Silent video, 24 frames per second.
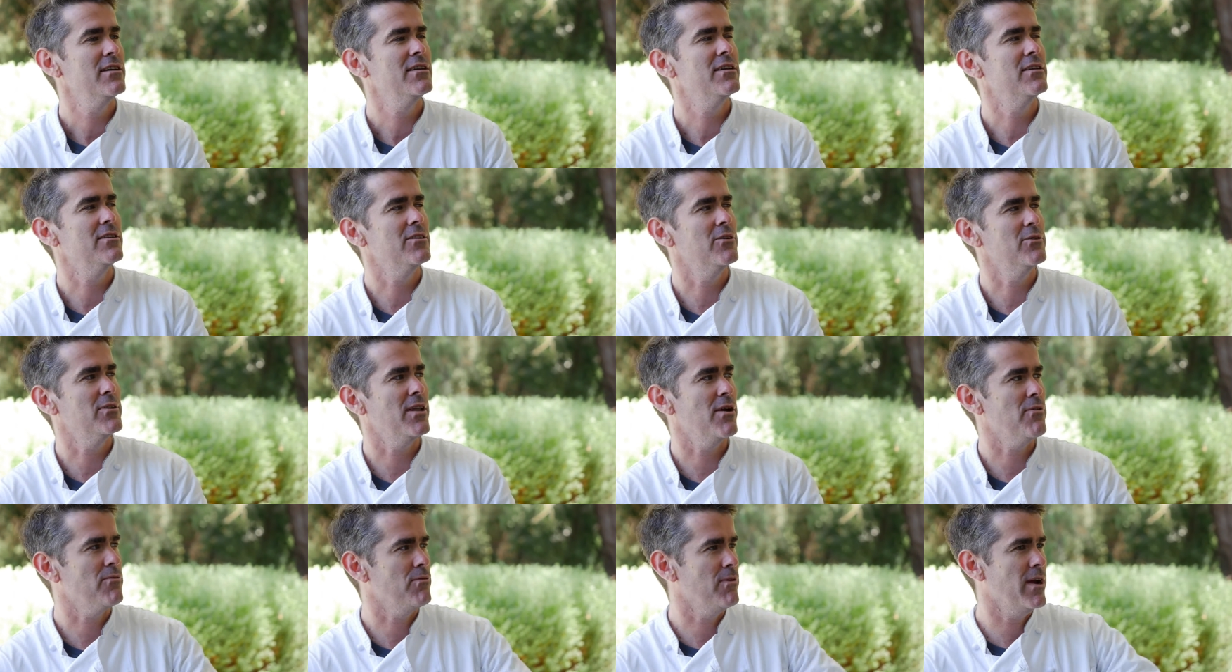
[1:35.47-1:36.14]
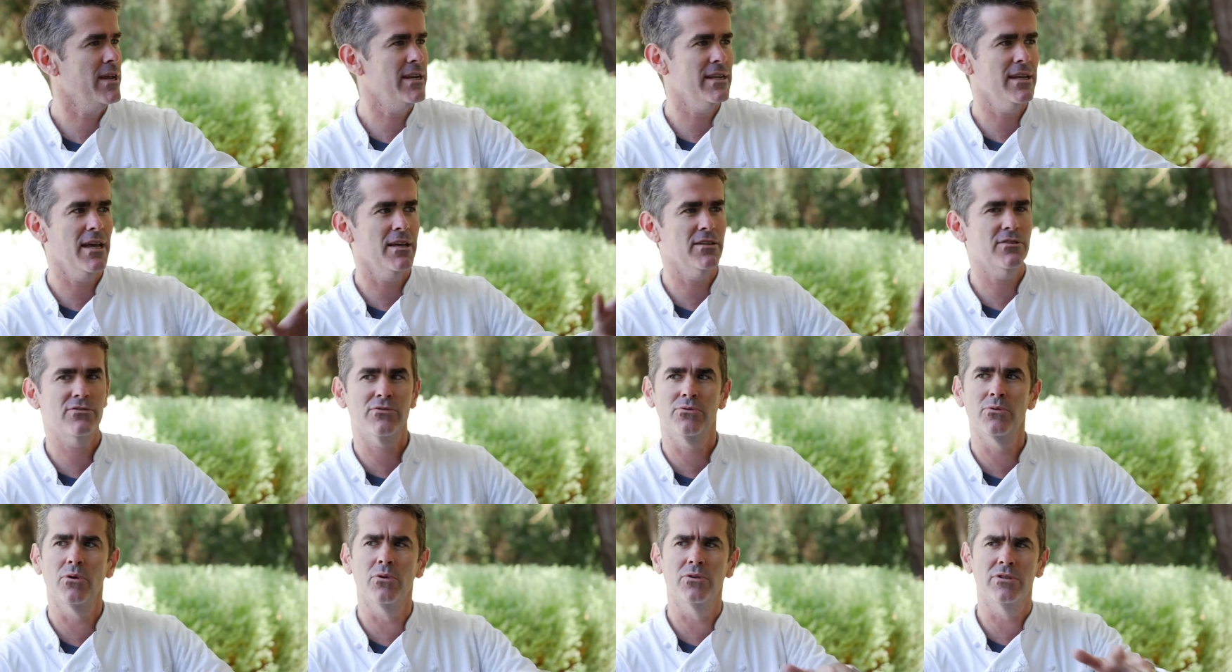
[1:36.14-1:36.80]
You know, and that
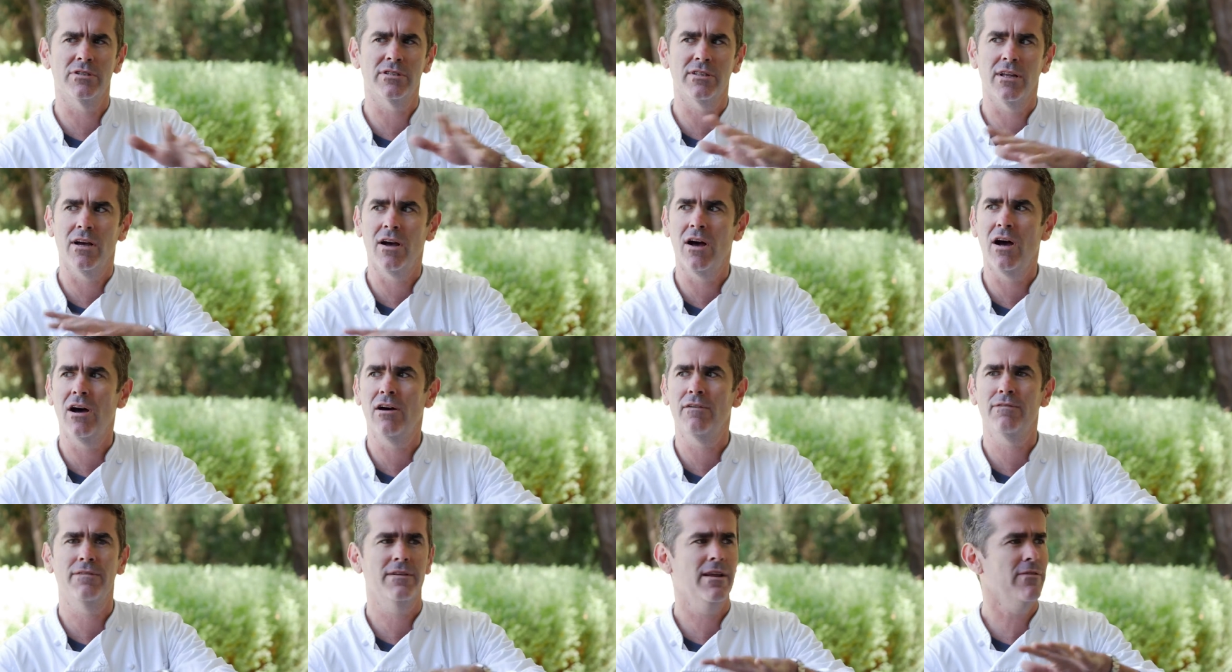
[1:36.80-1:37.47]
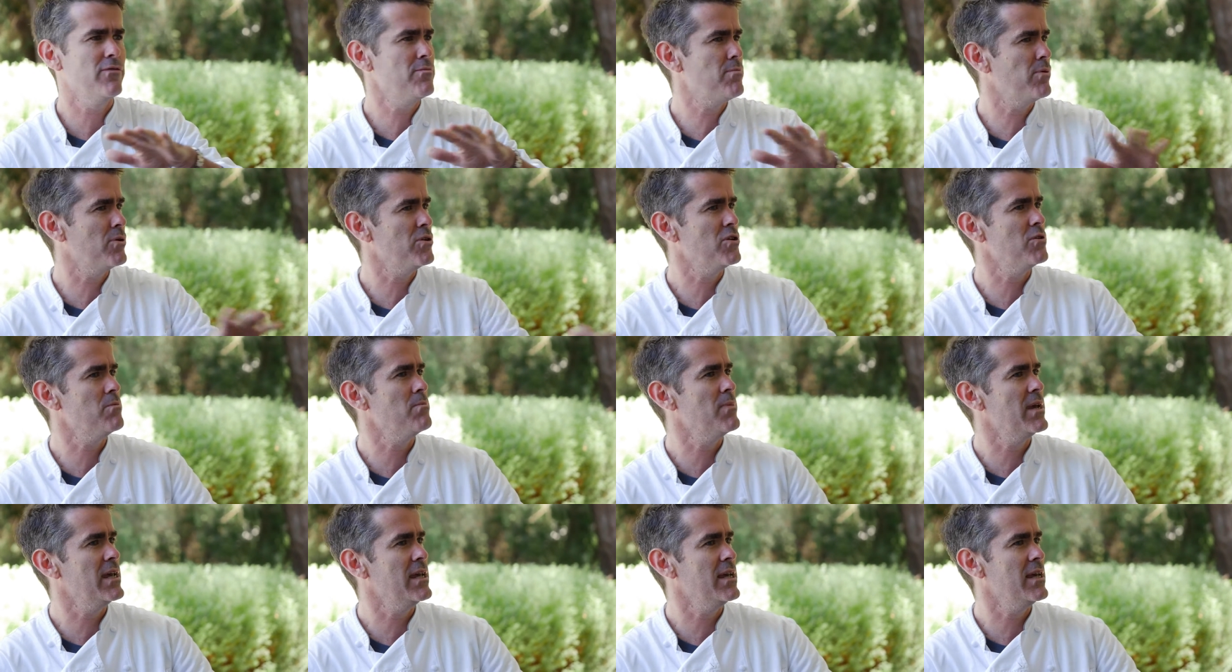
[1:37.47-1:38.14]
radiates through all the staff and everybody you
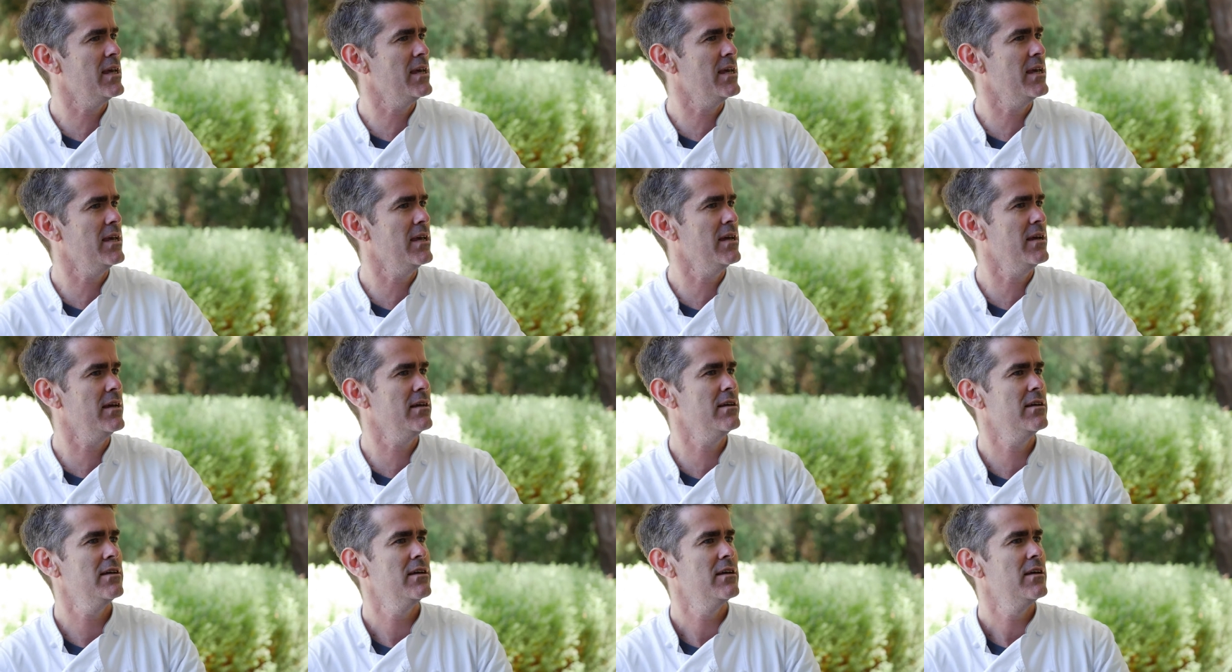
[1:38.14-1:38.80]
meet here.